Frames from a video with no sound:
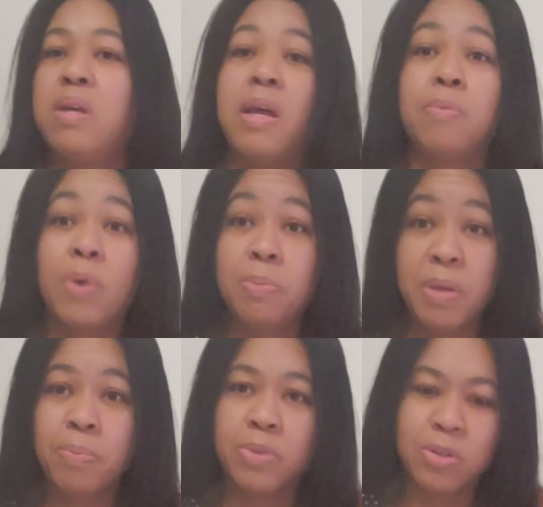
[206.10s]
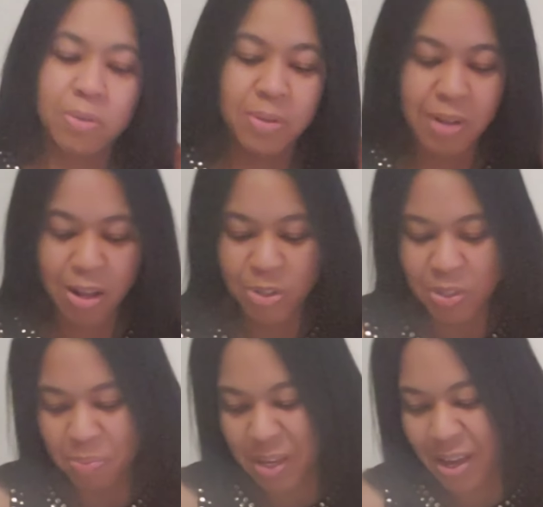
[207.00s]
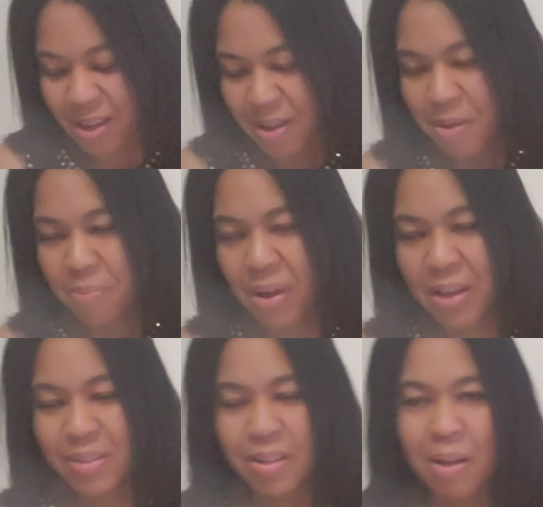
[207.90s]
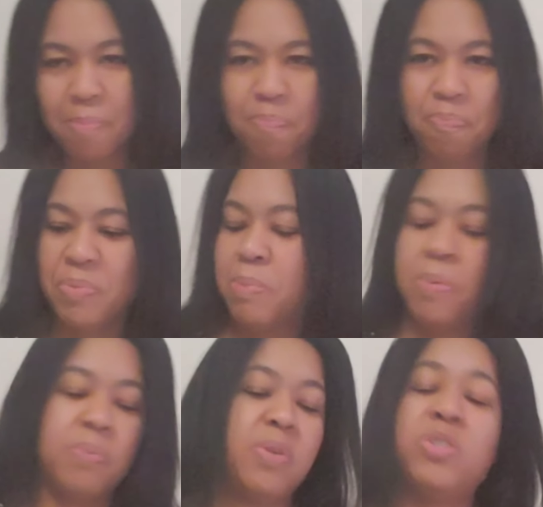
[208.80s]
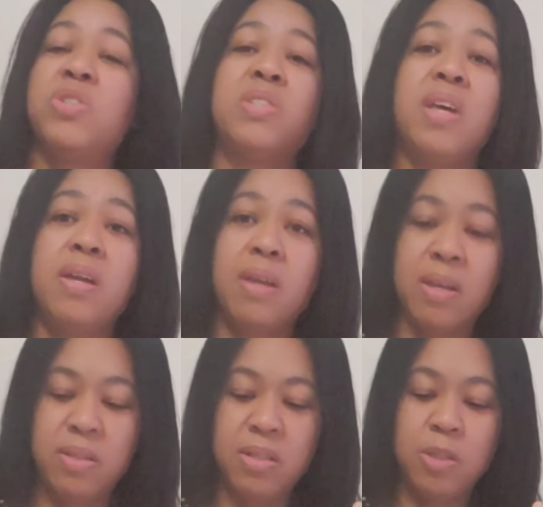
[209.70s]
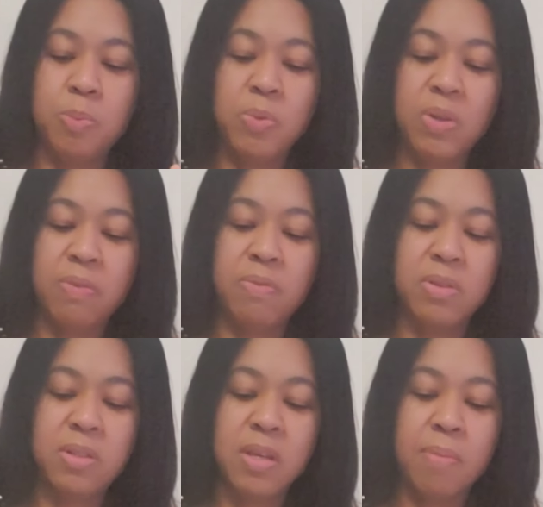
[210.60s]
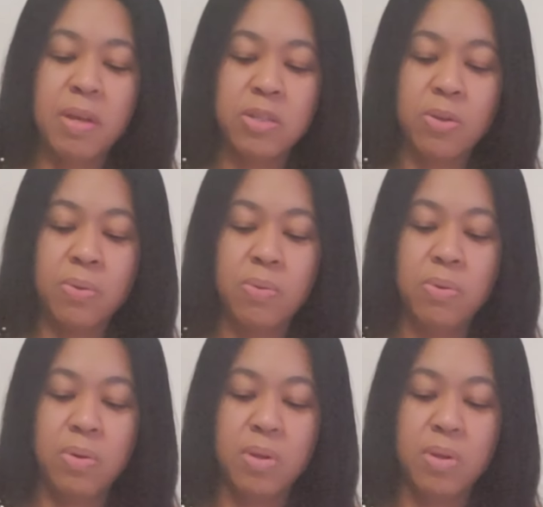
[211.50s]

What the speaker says: and what people do, not just me, but people would just take a teaspoon of this DMSO,